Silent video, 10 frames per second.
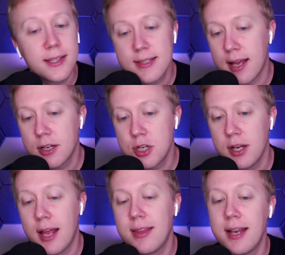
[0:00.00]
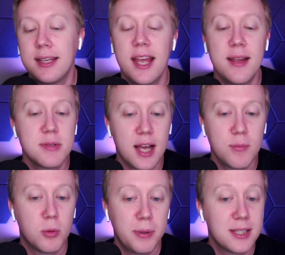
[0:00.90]
the section and then game time
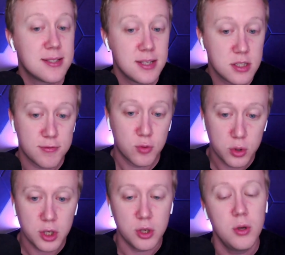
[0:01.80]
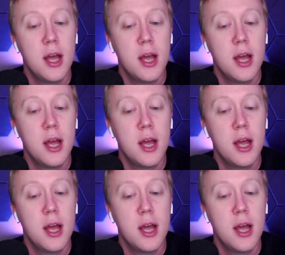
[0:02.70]
will pick the seats for you